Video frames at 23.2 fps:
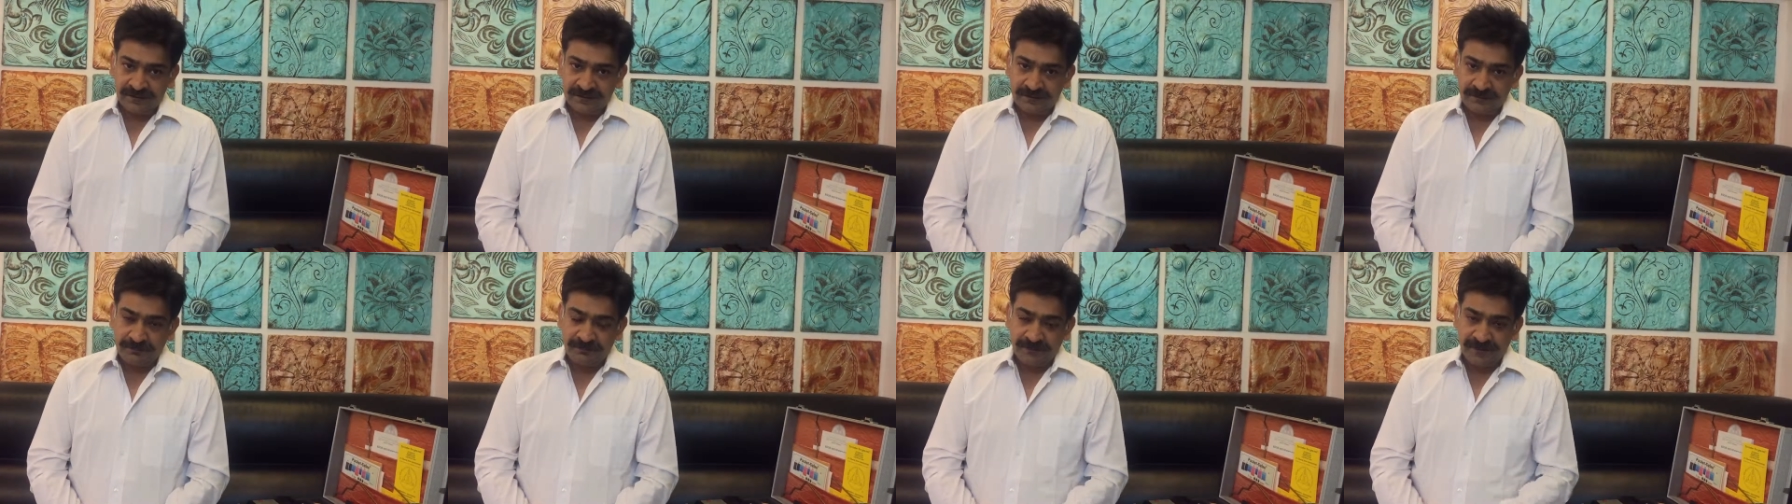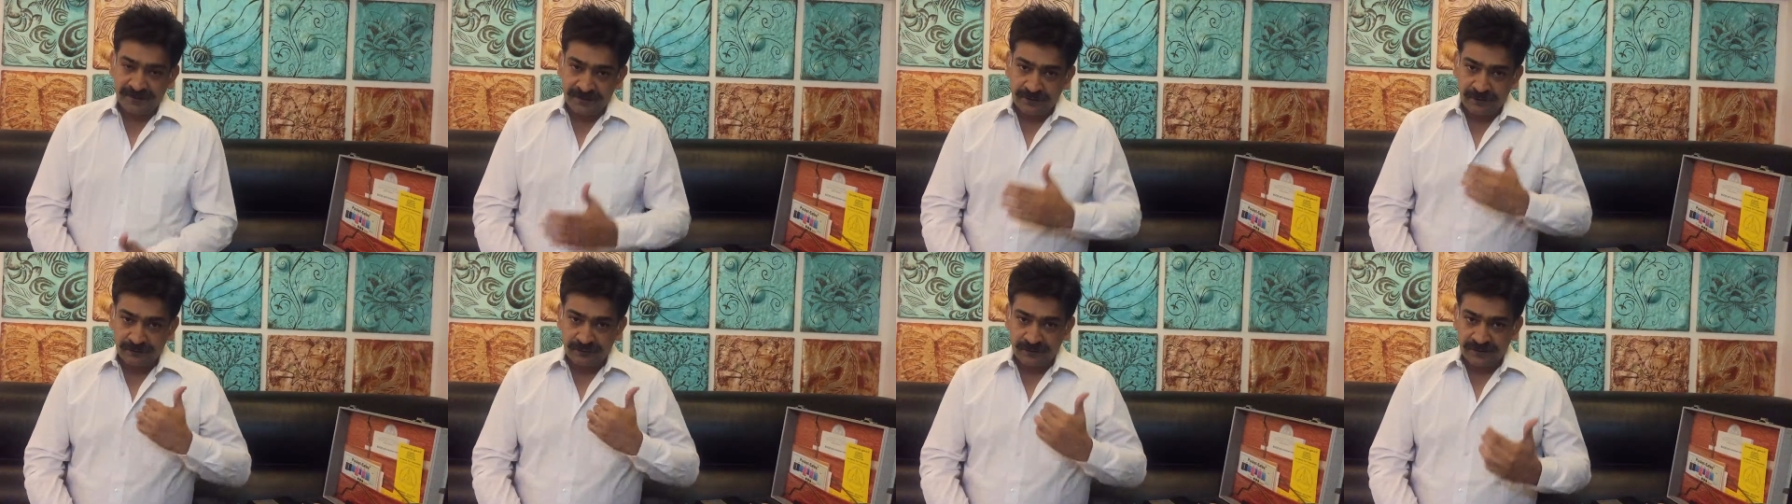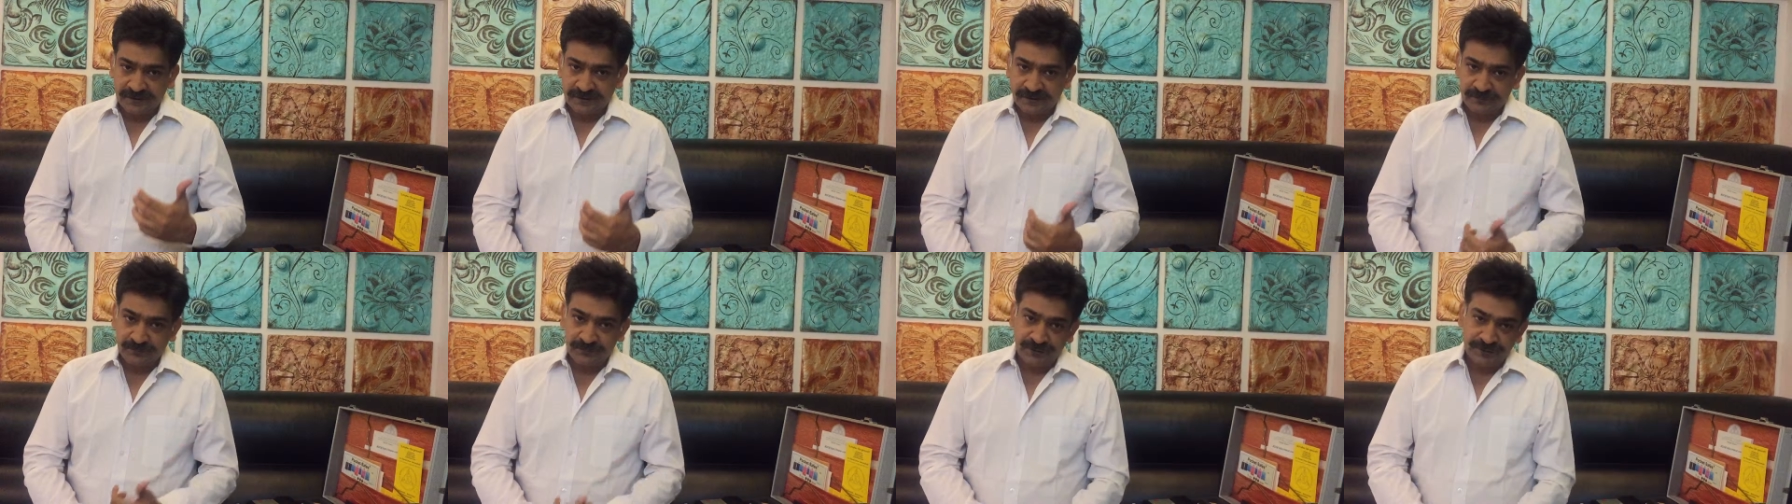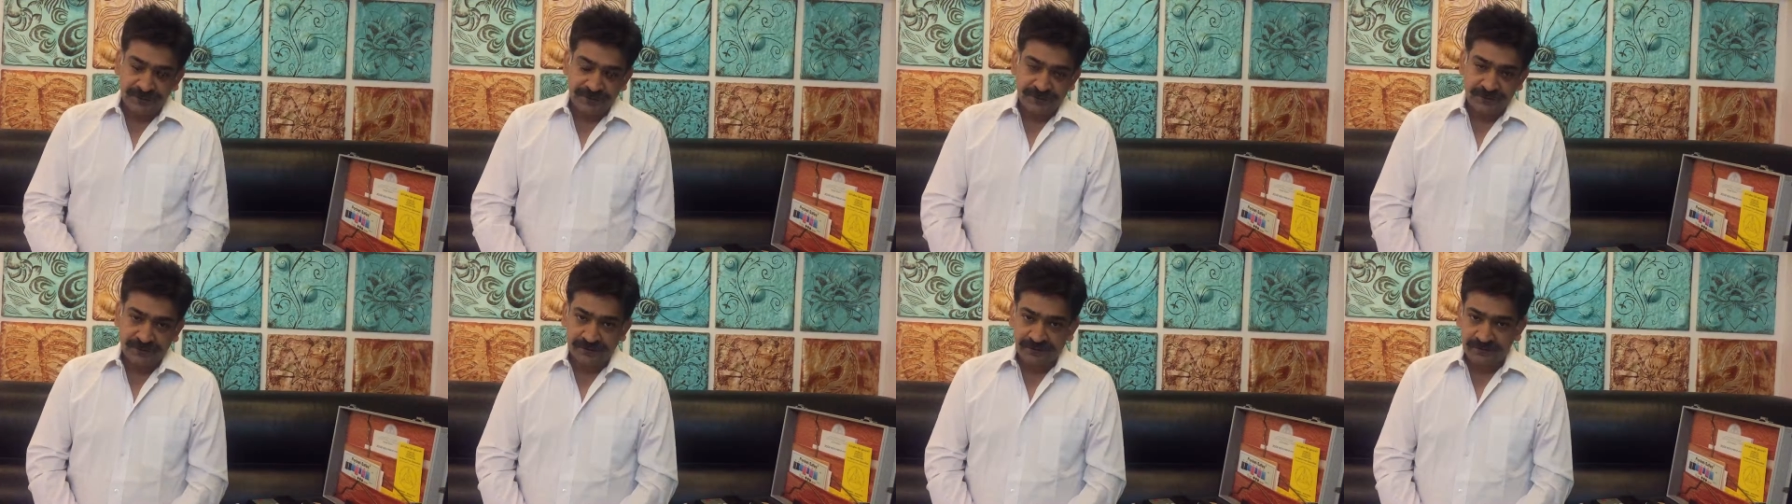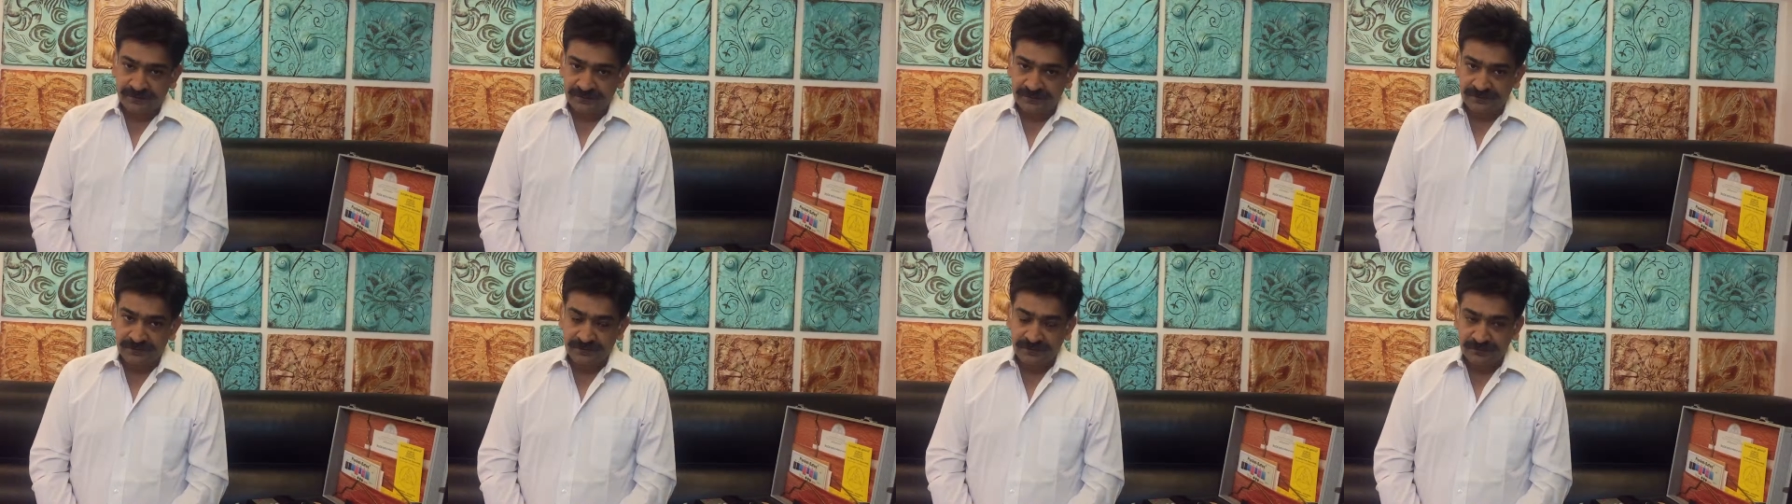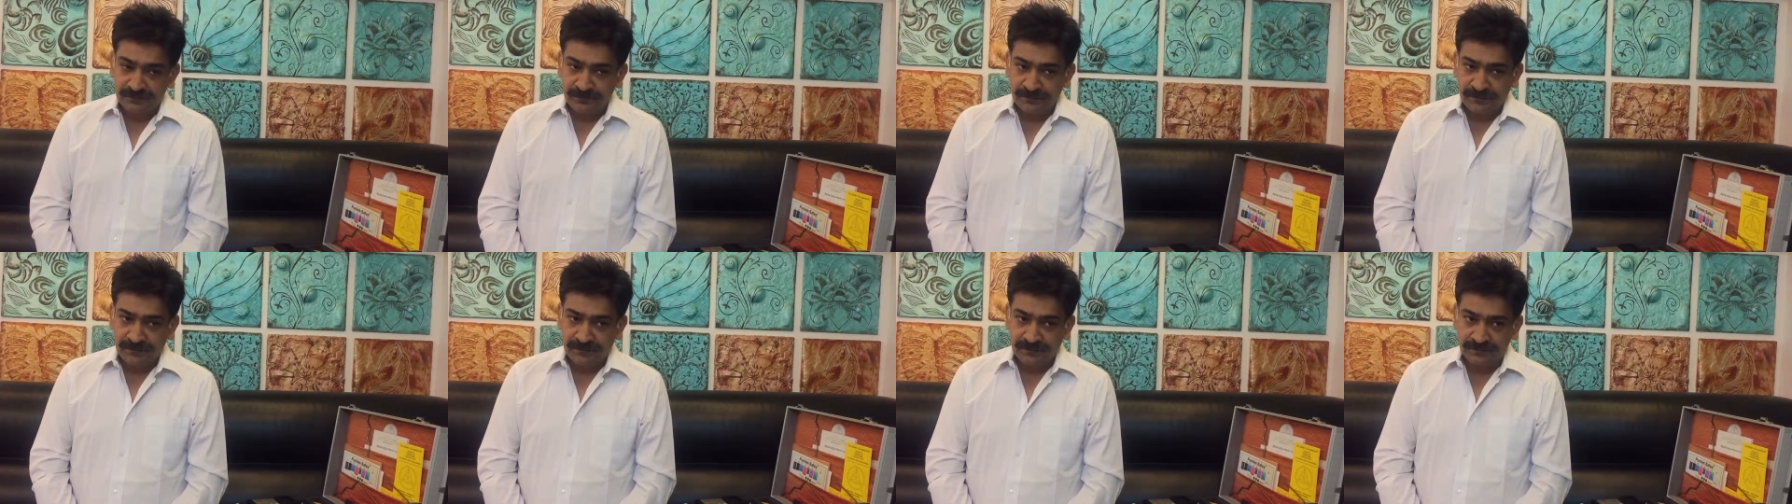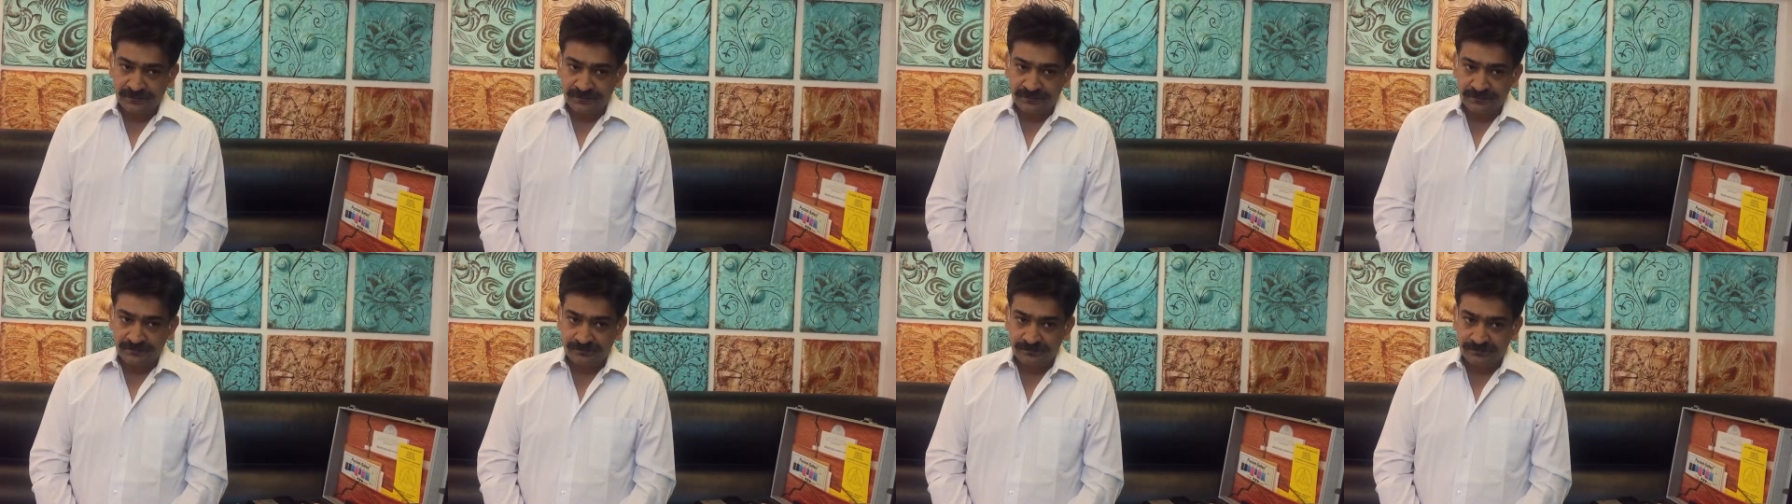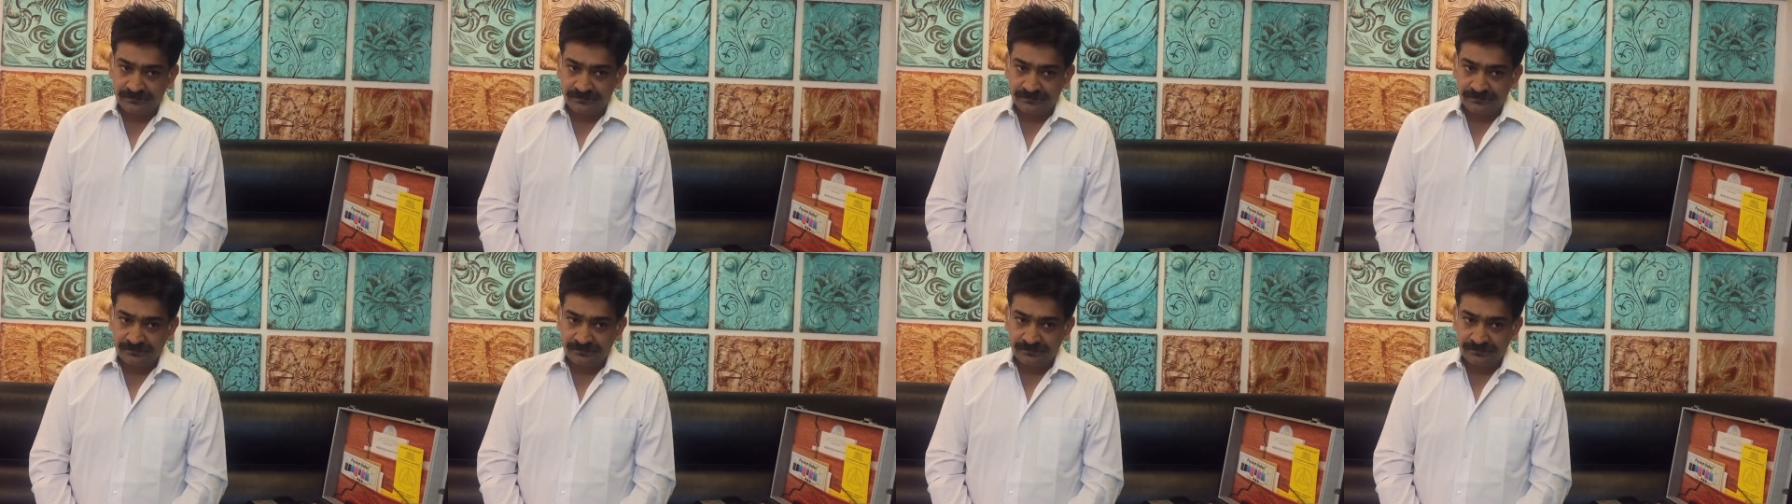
they break down that communication system and